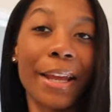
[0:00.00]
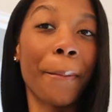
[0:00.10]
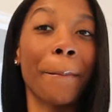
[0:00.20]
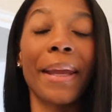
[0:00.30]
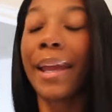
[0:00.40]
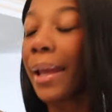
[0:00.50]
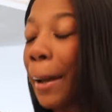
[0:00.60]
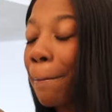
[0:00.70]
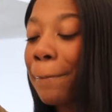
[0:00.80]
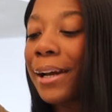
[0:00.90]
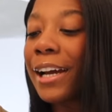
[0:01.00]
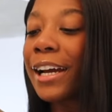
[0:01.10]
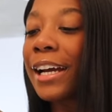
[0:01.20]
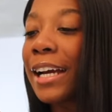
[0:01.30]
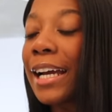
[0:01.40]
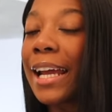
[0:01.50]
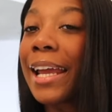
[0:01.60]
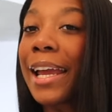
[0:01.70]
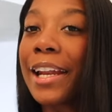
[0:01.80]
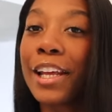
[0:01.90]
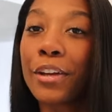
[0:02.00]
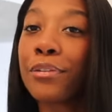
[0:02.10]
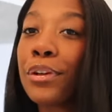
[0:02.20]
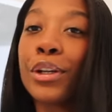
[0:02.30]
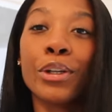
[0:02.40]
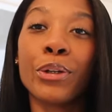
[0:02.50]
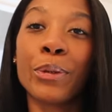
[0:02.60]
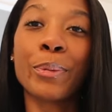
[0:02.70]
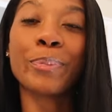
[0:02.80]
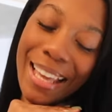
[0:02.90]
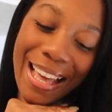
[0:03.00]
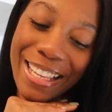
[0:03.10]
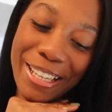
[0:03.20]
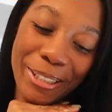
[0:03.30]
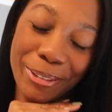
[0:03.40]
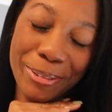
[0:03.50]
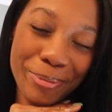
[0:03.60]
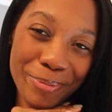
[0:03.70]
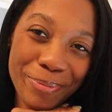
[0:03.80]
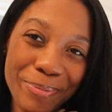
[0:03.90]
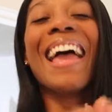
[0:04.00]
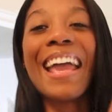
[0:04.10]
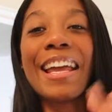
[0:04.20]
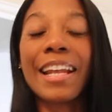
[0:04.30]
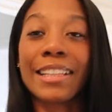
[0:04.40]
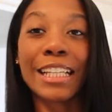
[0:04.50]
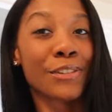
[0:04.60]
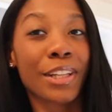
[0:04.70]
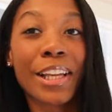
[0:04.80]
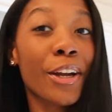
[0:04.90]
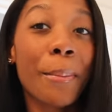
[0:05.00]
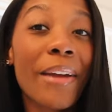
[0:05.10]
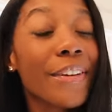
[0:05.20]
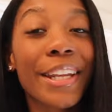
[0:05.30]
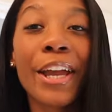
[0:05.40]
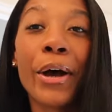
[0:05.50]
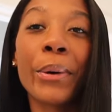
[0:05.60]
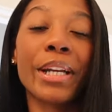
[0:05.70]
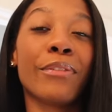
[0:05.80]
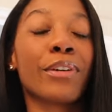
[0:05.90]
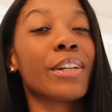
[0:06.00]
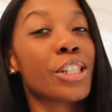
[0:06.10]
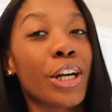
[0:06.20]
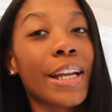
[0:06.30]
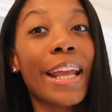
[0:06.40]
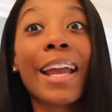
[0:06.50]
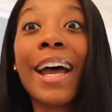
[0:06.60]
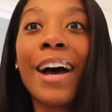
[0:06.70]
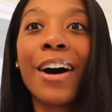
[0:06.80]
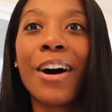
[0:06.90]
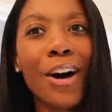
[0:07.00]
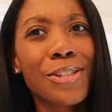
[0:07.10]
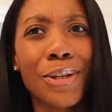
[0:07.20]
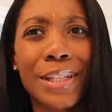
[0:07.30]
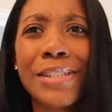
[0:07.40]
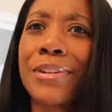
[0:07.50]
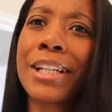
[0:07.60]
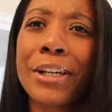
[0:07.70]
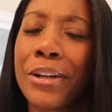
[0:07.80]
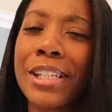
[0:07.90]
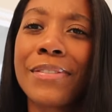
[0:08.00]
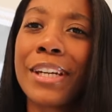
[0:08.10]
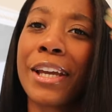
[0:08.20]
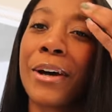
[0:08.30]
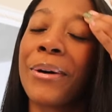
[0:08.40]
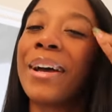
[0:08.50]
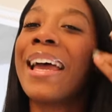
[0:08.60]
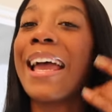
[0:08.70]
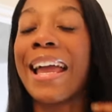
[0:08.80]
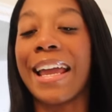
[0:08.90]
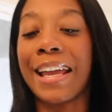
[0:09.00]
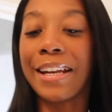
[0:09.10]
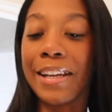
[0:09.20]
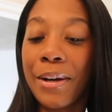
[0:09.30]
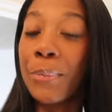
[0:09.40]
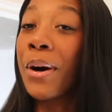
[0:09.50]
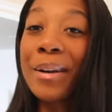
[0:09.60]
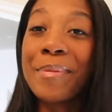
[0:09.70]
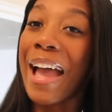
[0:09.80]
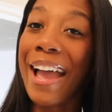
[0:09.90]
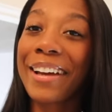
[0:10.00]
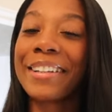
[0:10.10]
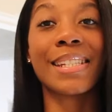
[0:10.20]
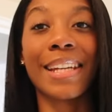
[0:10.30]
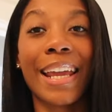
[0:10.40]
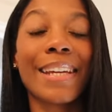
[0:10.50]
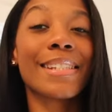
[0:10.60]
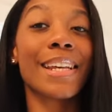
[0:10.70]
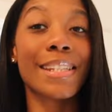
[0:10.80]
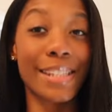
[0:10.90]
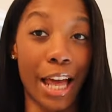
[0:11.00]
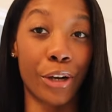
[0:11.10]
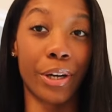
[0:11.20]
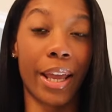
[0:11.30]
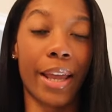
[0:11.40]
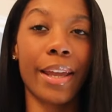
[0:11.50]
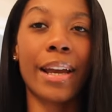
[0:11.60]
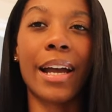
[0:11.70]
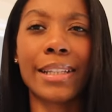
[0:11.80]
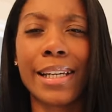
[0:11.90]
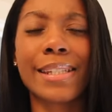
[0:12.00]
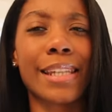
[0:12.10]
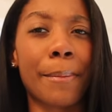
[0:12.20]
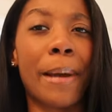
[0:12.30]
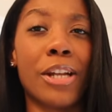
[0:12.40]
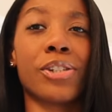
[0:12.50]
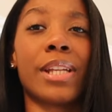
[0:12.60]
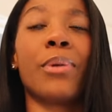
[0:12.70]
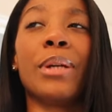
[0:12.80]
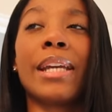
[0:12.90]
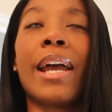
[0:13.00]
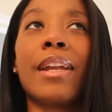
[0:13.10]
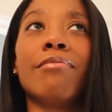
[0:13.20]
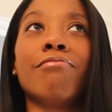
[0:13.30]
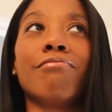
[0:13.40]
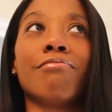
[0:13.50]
naomi amber and if you're new hello and thanks for clicking on my video and if you're returning also thanks for clicking on this video and welcome back today is saturday i think it's st patrick's day weekend